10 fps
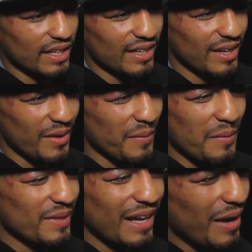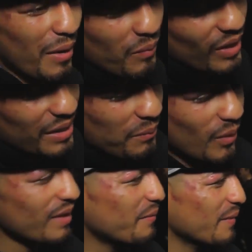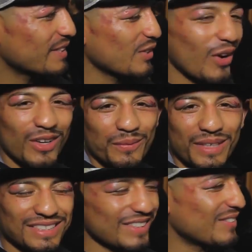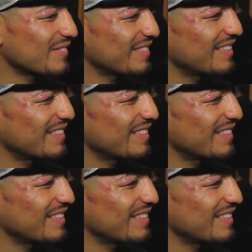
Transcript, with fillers: I I mean, I, I probably I'm probably being too hard on myself.